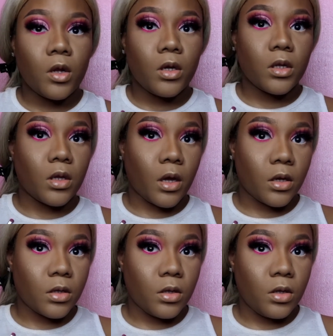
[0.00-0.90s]
Look at
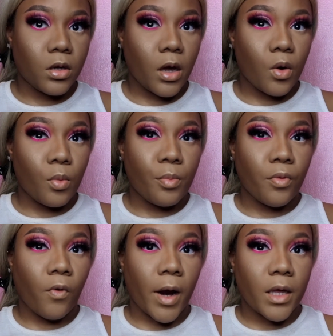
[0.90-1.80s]
that. Look how
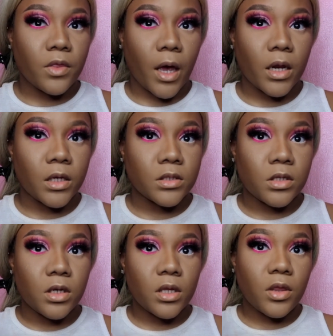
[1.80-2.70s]
bright that is.
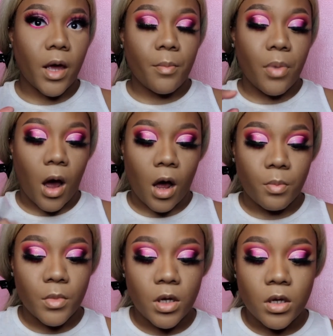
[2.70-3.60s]
Look at that
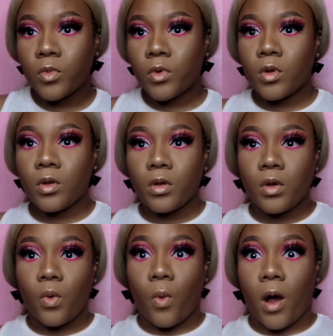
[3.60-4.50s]
pop.
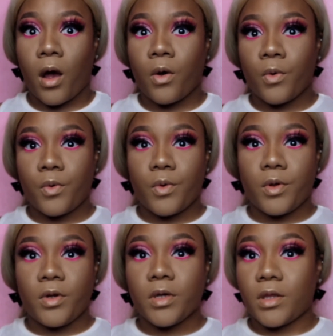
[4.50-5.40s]
Wow.
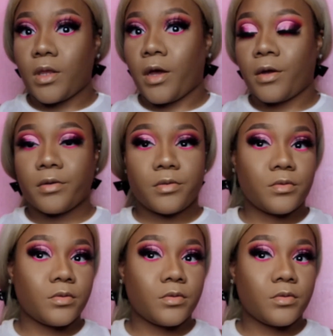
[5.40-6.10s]
Look at that.